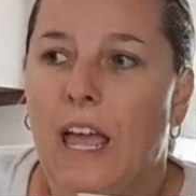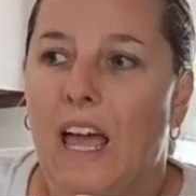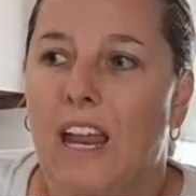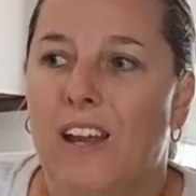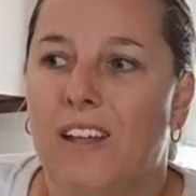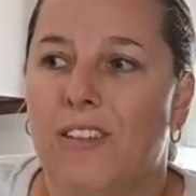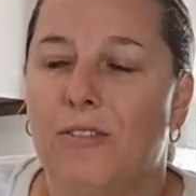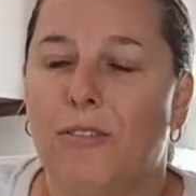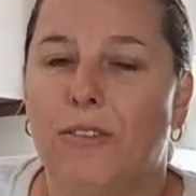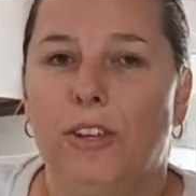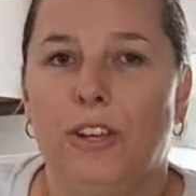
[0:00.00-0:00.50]

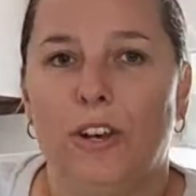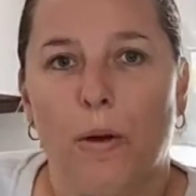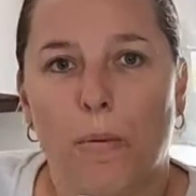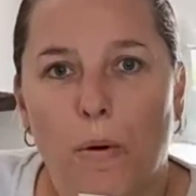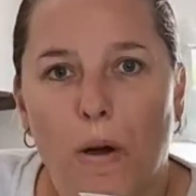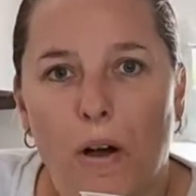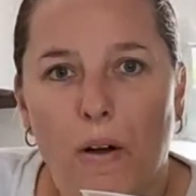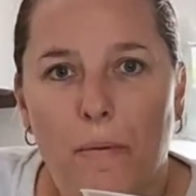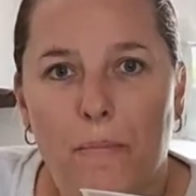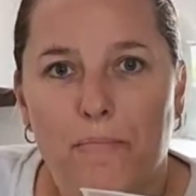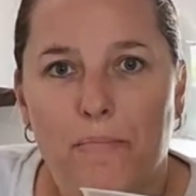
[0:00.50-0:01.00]
And I thought, you know
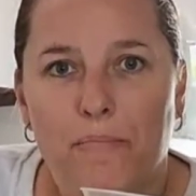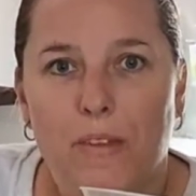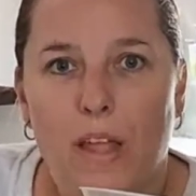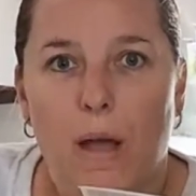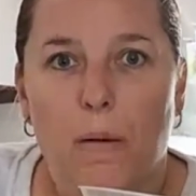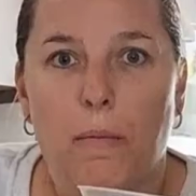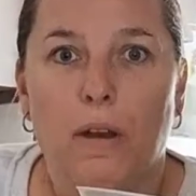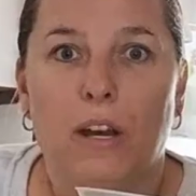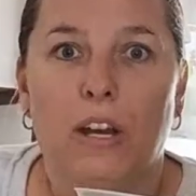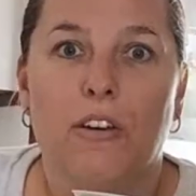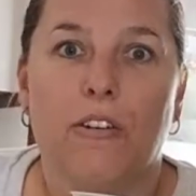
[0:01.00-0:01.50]
what,
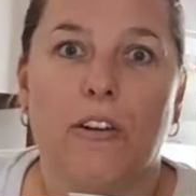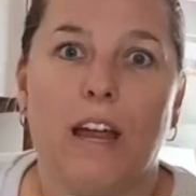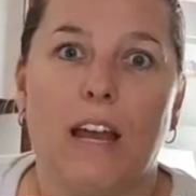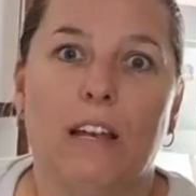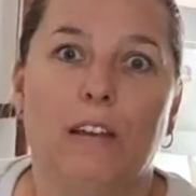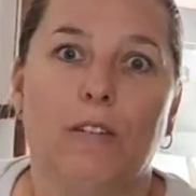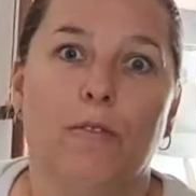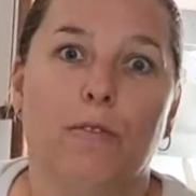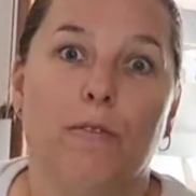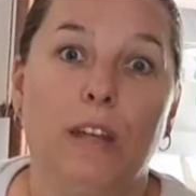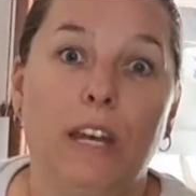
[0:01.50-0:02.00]
I'm going to create
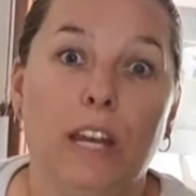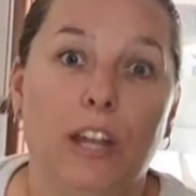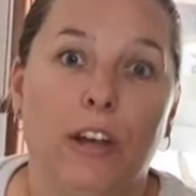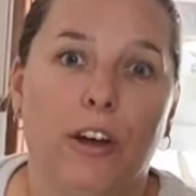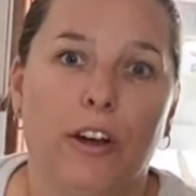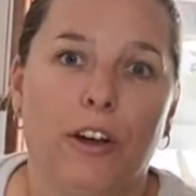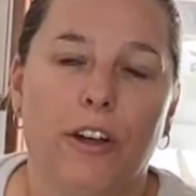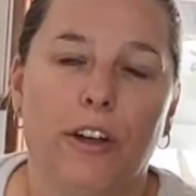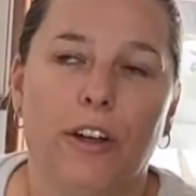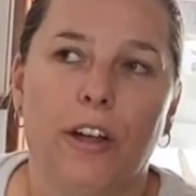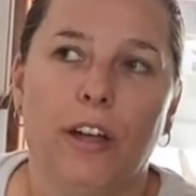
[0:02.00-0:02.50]
a little
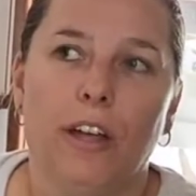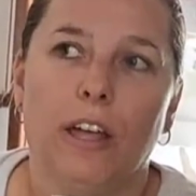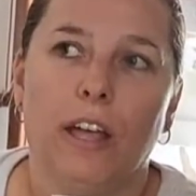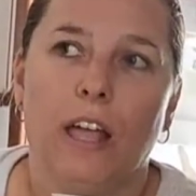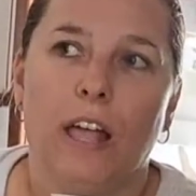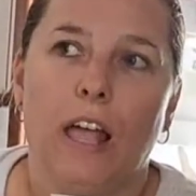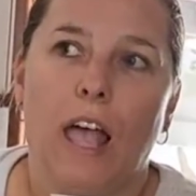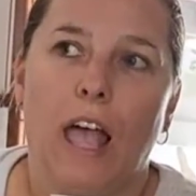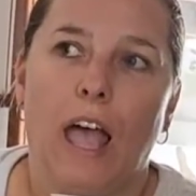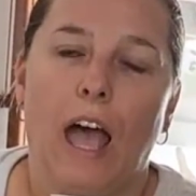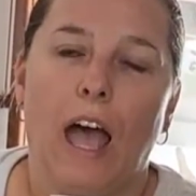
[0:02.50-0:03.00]
video
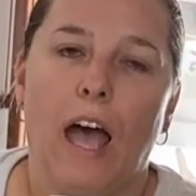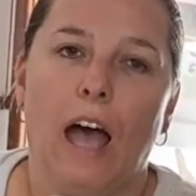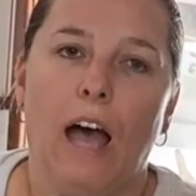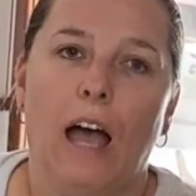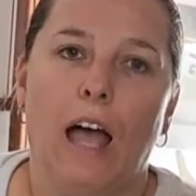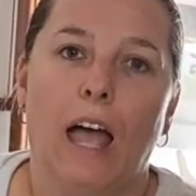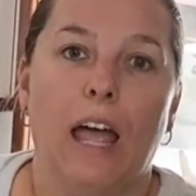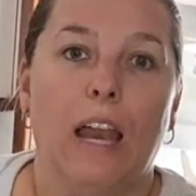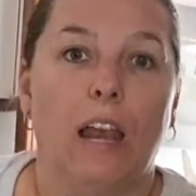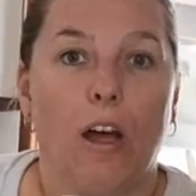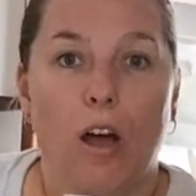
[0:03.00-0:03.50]

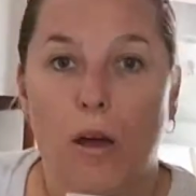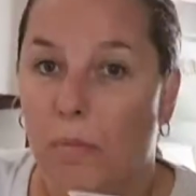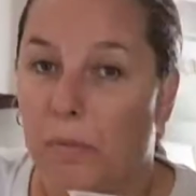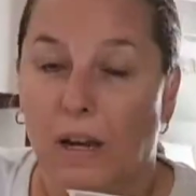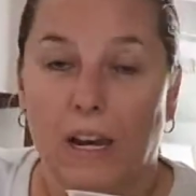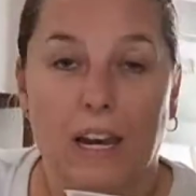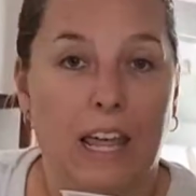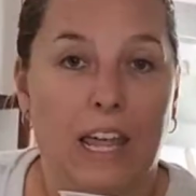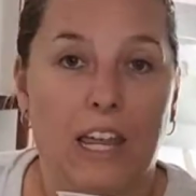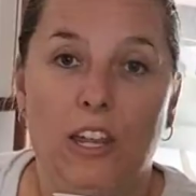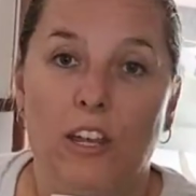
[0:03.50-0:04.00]
and I'm
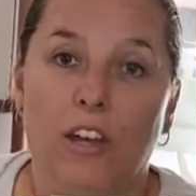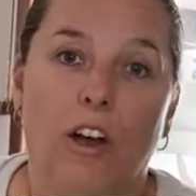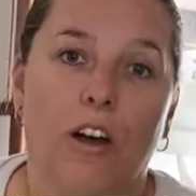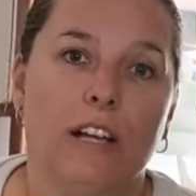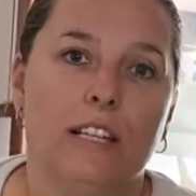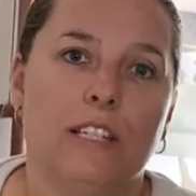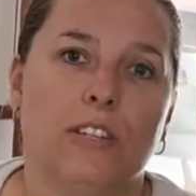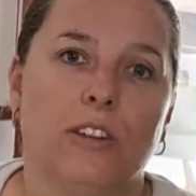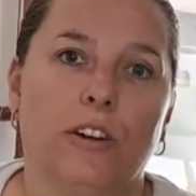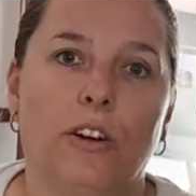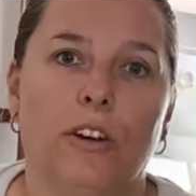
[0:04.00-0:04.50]
going to let you
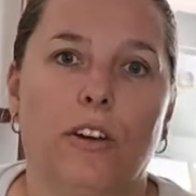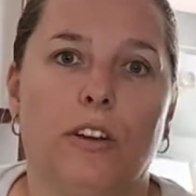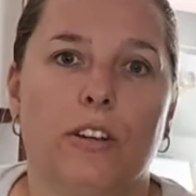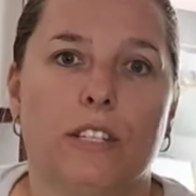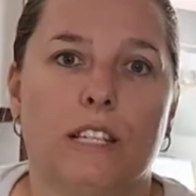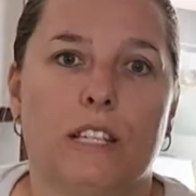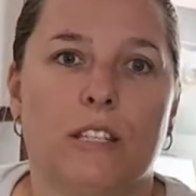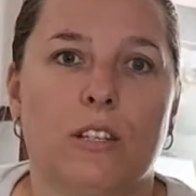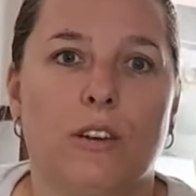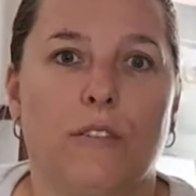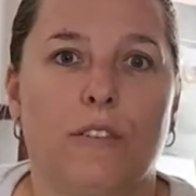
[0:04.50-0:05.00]
guys know,
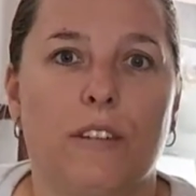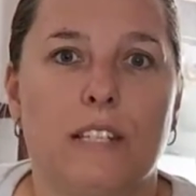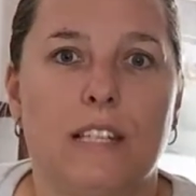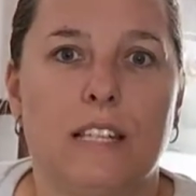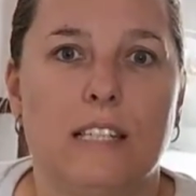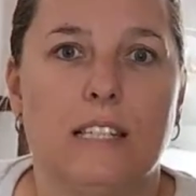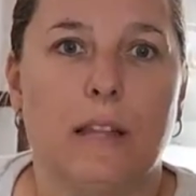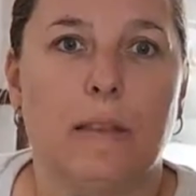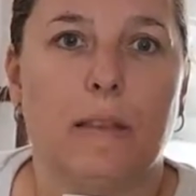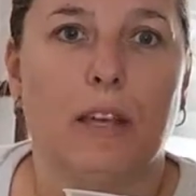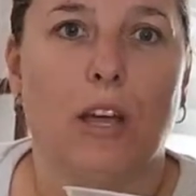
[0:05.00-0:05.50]
because it's obviously
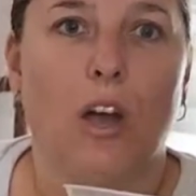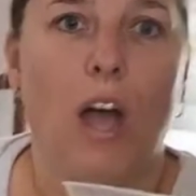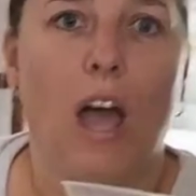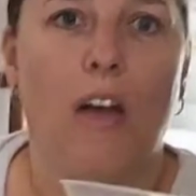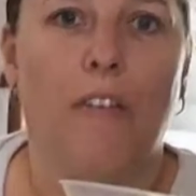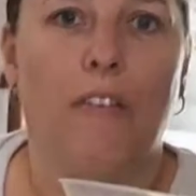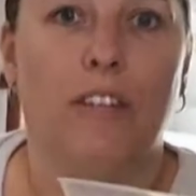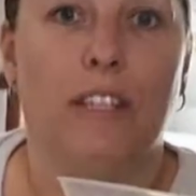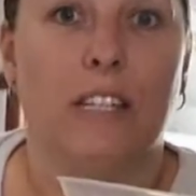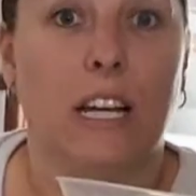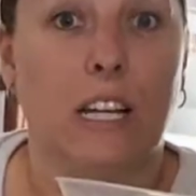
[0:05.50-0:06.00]
something I
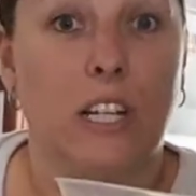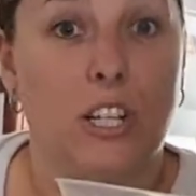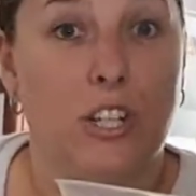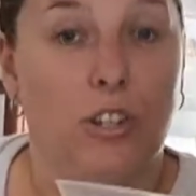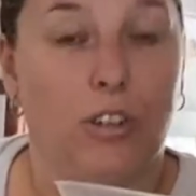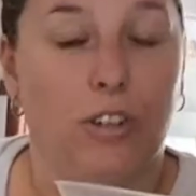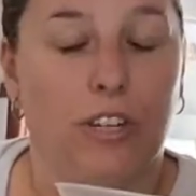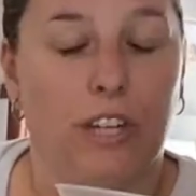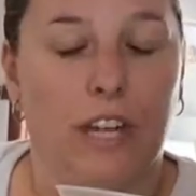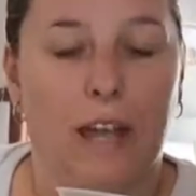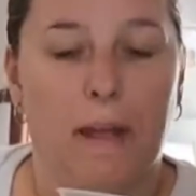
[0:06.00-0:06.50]
haven't touched
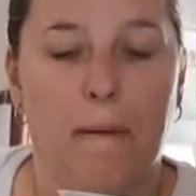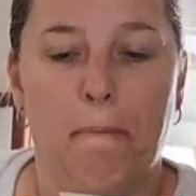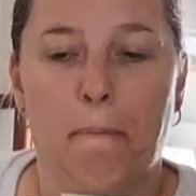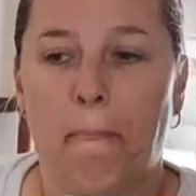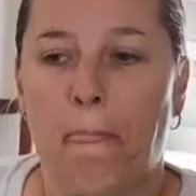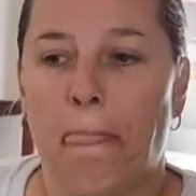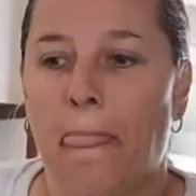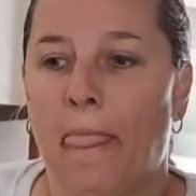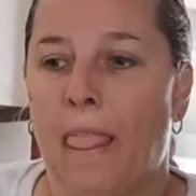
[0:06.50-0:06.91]
on yet.